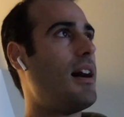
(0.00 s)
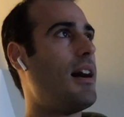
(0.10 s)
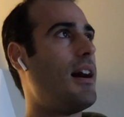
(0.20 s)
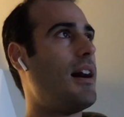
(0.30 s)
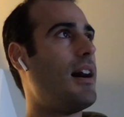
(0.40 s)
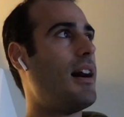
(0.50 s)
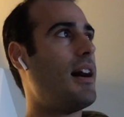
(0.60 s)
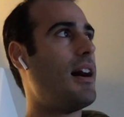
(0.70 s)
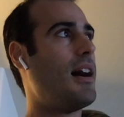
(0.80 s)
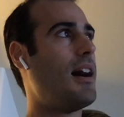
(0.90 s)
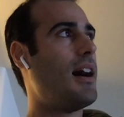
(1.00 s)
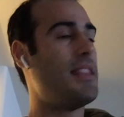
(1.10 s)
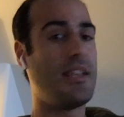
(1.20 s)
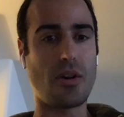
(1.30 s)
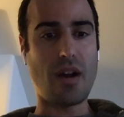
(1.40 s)
I
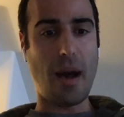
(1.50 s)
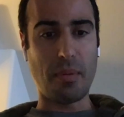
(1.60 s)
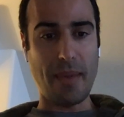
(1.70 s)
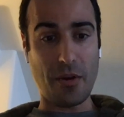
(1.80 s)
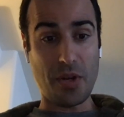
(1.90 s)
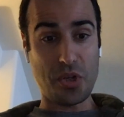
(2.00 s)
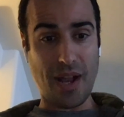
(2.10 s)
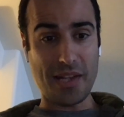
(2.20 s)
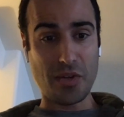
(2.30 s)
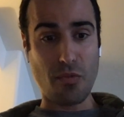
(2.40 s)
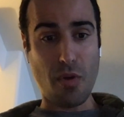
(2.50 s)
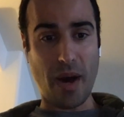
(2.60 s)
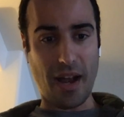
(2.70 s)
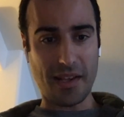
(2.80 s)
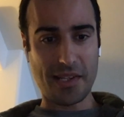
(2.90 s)
think there are complementary trends in
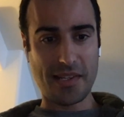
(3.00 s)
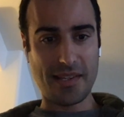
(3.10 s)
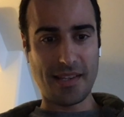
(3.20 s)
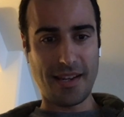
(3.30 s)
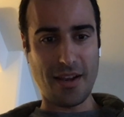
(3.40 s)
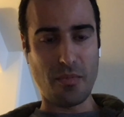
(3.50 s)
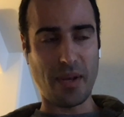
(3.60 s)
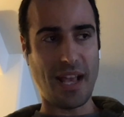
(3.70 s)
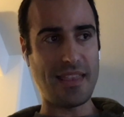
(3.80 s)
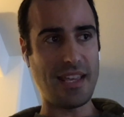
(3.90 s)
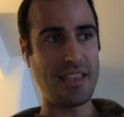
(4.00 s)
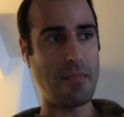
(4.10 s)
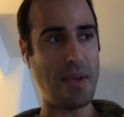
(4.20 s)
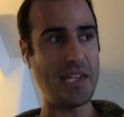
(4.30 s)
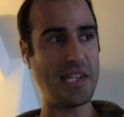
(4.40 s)
robotics, but I think
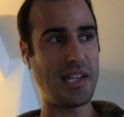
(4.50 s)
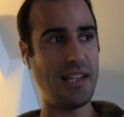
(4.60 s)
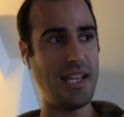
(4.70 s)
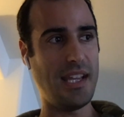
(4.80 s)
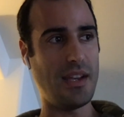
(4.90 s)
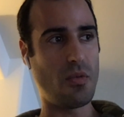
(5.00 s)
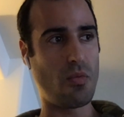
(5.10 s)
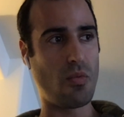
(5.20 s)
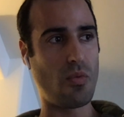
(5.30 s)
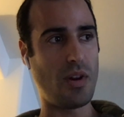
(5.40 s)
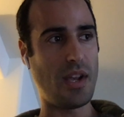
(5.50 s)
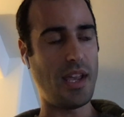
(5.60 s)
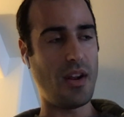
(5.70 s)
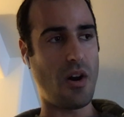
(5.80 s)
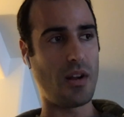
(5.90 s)
that basically
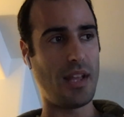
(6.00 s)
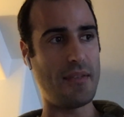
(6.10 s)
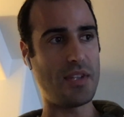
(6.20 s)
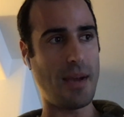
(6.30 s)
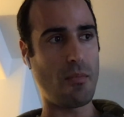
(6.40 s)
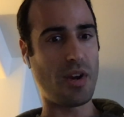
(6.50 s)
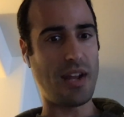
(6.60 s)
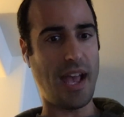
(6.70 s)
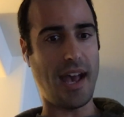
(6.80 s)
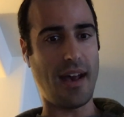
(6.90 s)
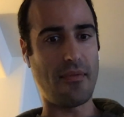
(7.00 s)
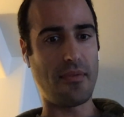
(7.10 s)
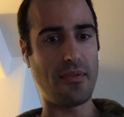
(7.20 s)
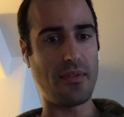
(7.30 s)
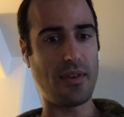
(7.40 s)
in our lifetime we're going to
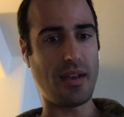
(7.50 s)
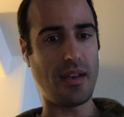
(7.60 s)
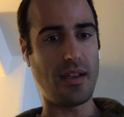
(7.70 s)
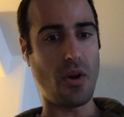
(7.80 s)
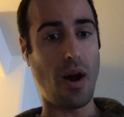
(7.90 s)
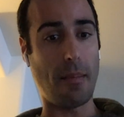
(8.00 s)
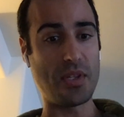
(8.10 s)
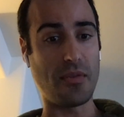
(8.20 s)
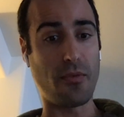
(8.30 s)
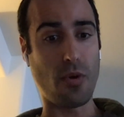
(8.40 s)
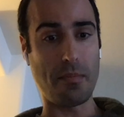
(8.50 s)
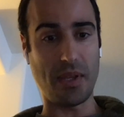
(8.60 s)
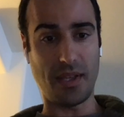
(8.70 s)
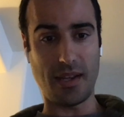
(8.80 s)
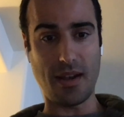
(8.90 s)
have up to 4
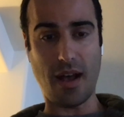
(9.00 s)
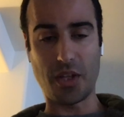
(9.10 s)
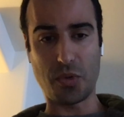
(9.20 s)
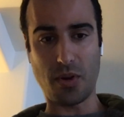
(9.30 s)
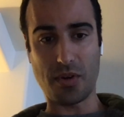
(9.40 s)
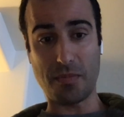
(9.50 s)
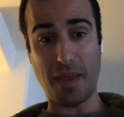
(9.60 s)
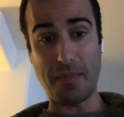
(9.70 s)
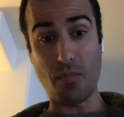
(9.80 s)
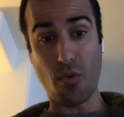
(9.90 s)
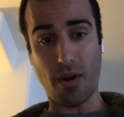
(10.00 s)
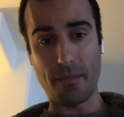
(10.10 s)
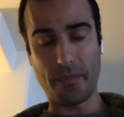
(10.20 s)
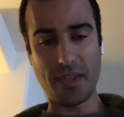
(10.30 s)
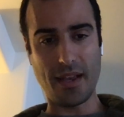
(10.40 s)
billion knowledge workers, maybe more.